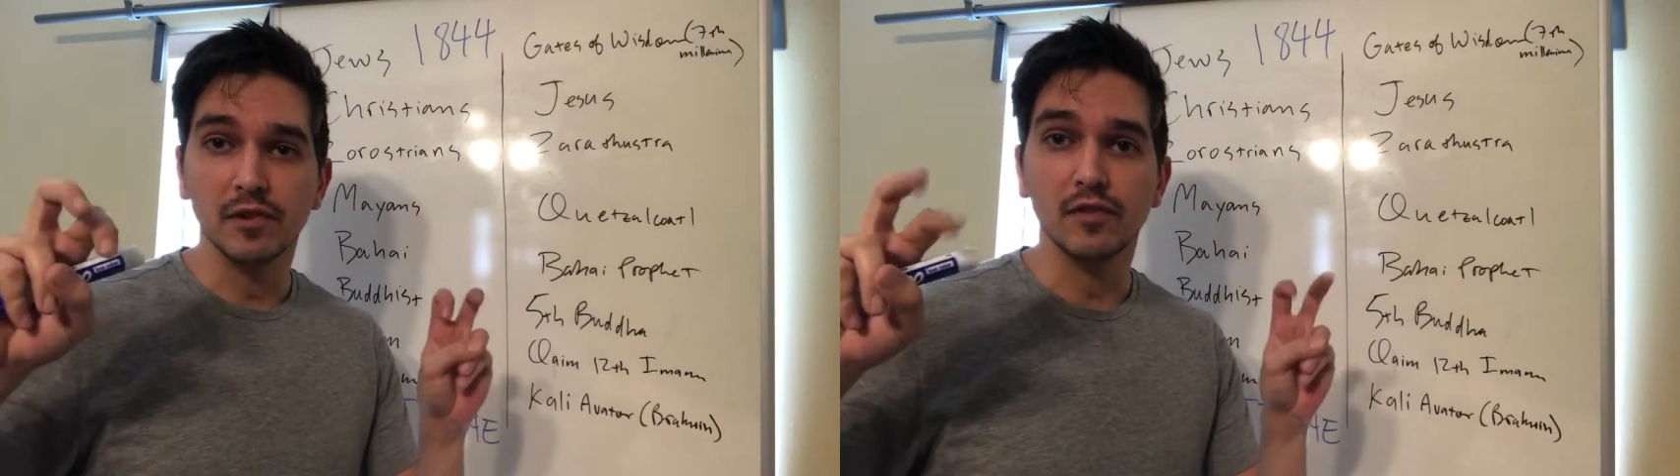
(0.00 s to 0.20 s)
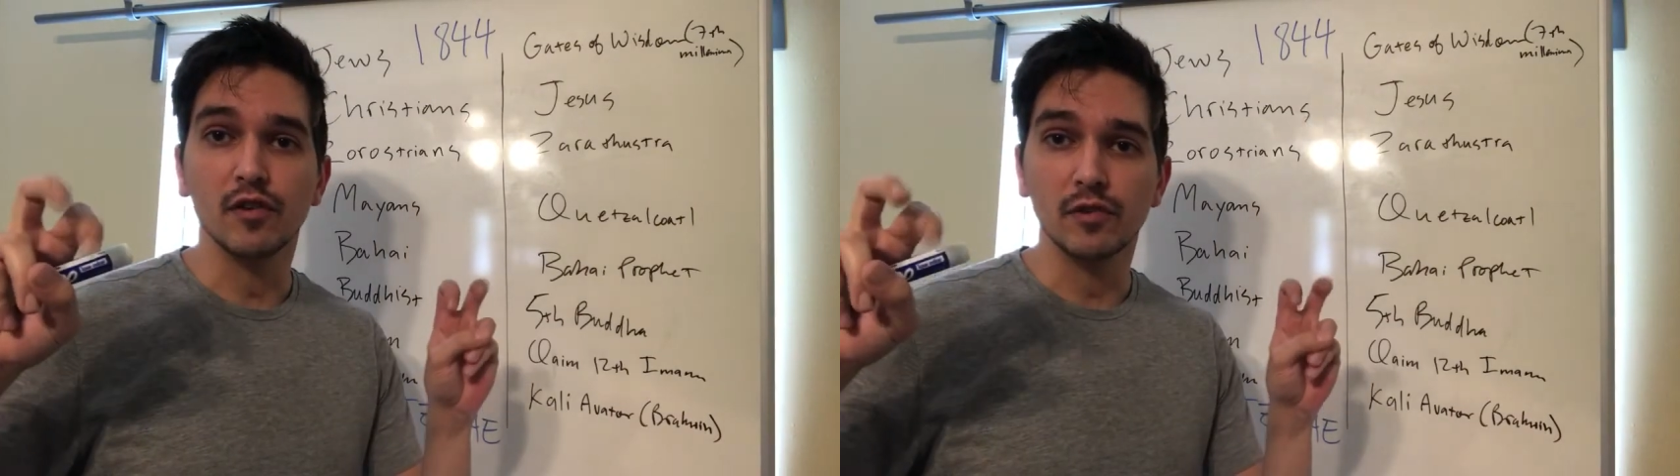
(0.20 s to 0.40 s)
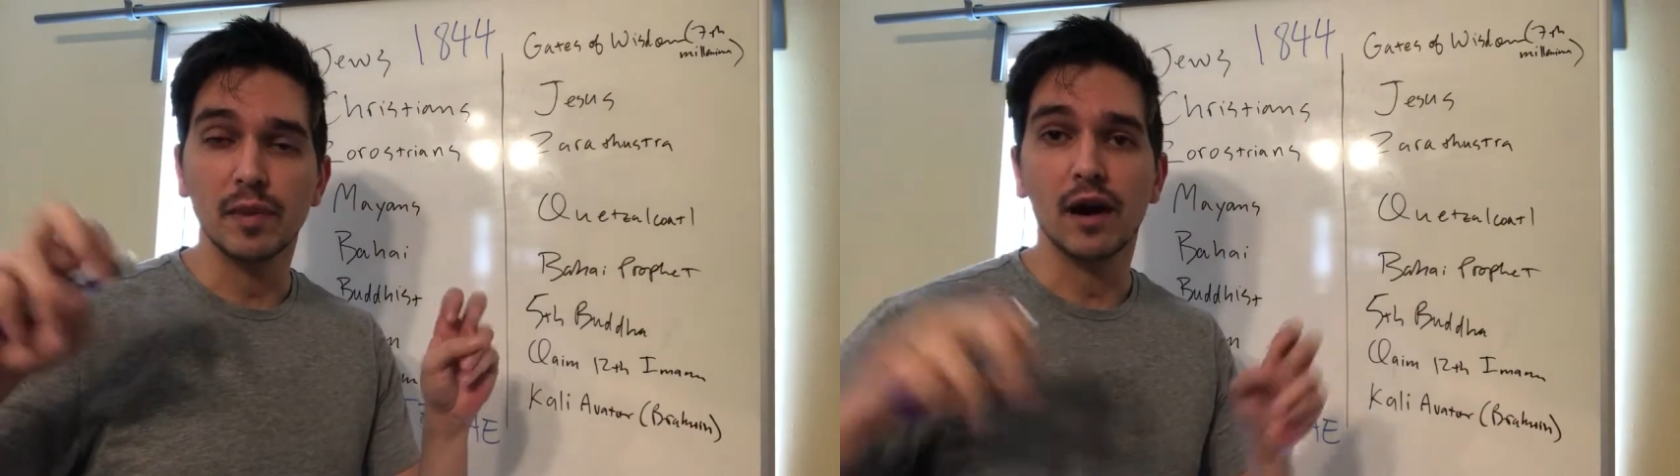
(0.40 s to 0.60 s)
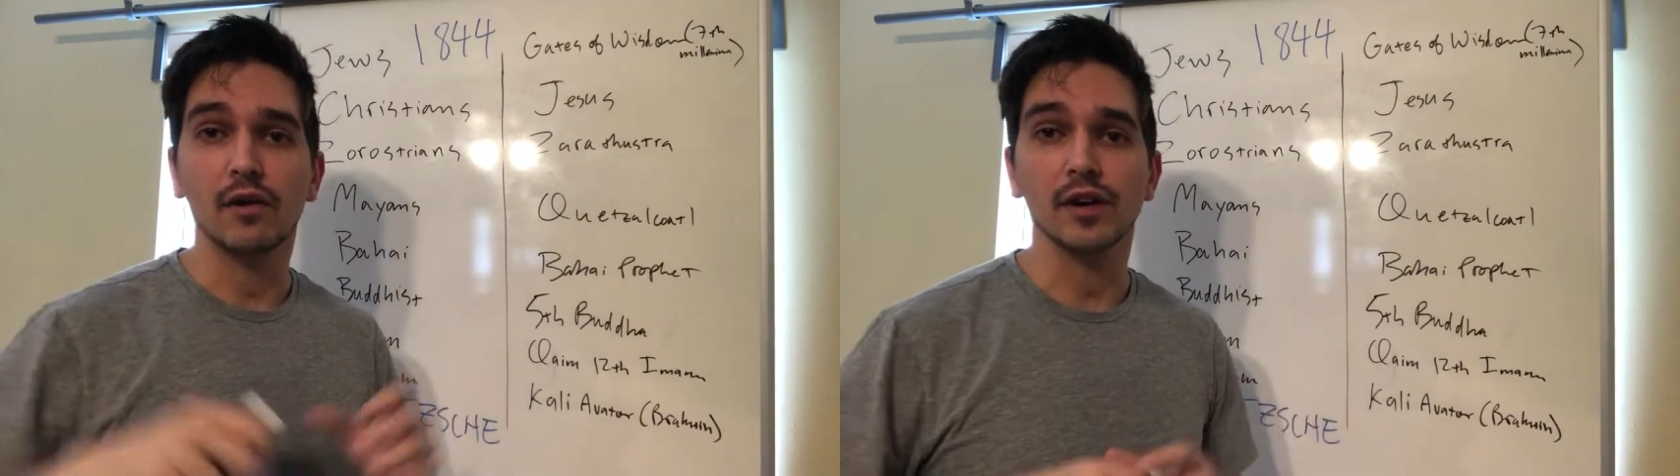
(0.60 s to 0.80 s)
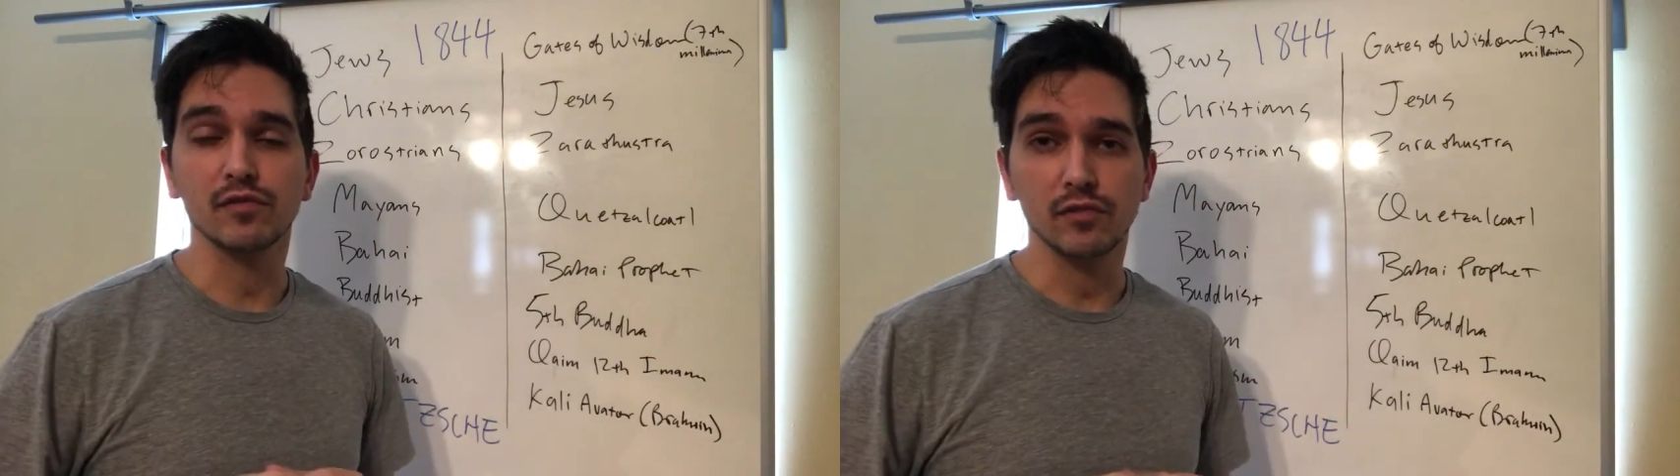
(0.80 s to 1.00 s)
of
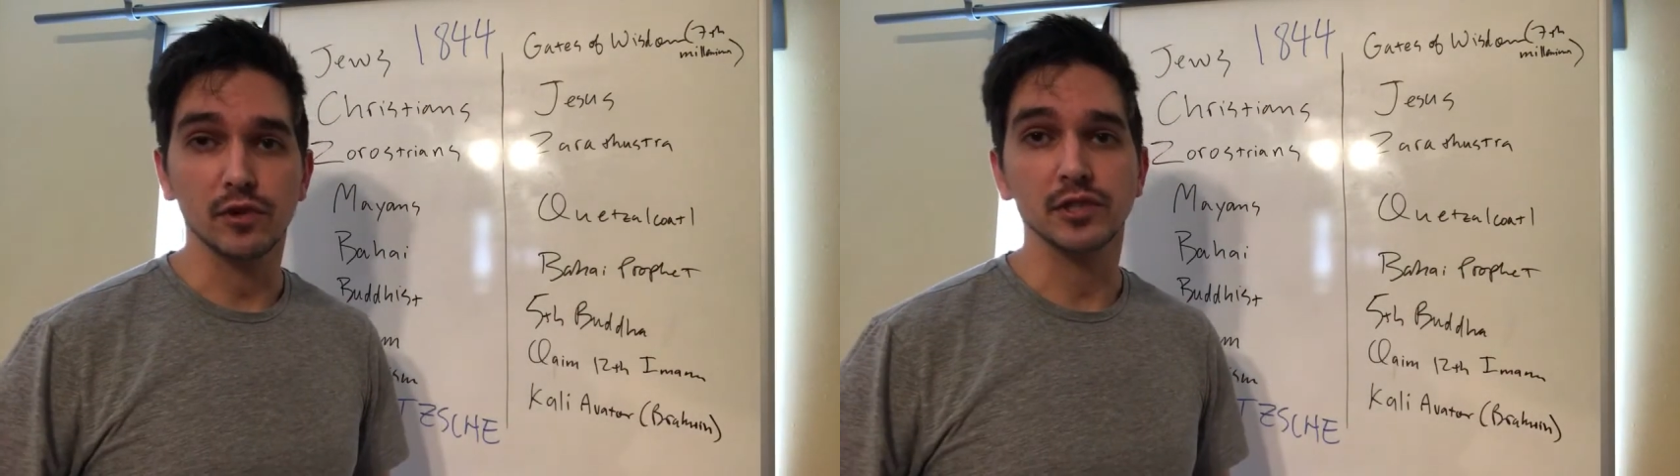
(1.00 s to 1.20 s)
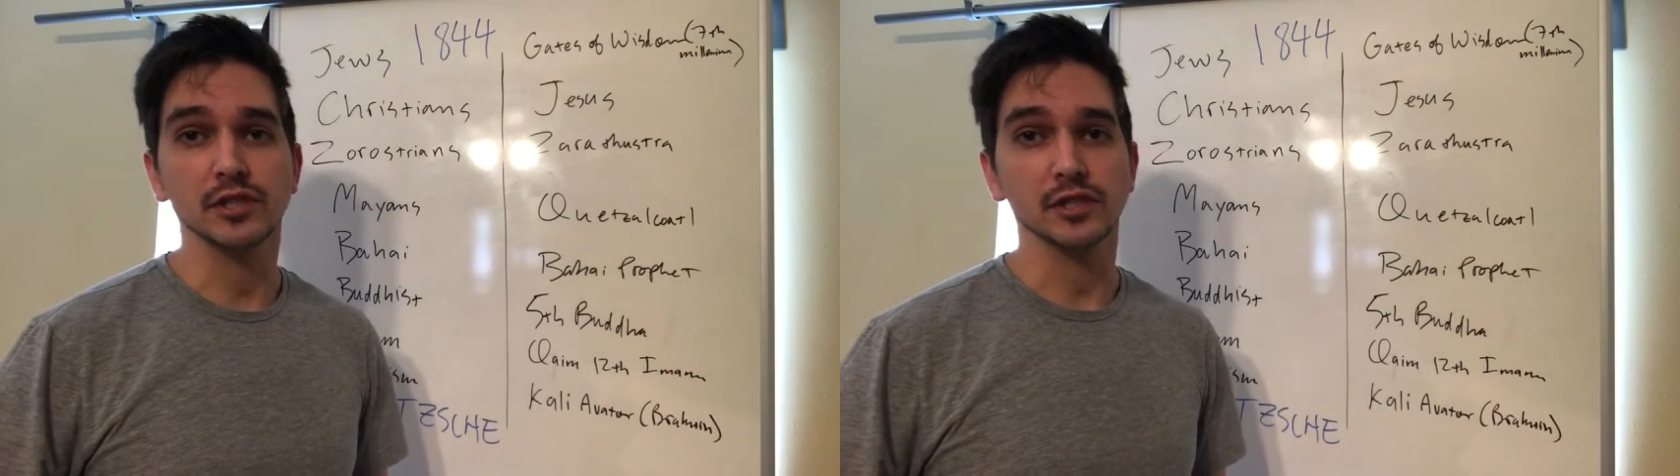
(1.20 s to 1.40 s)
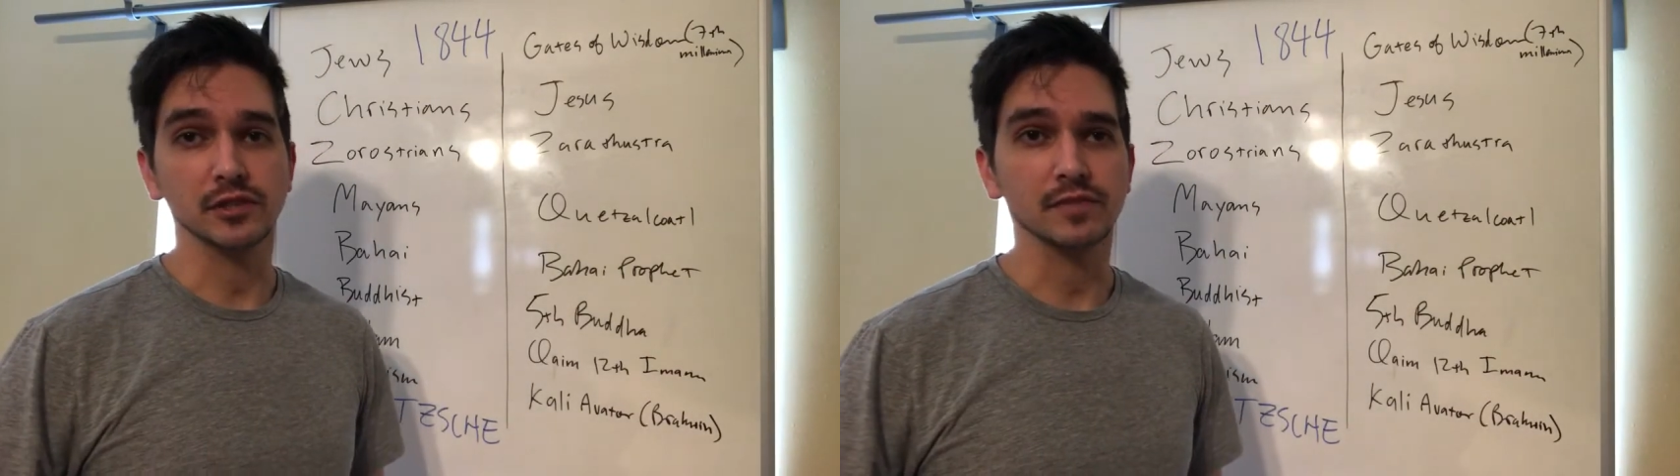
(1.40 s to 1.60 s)
overpowering forces.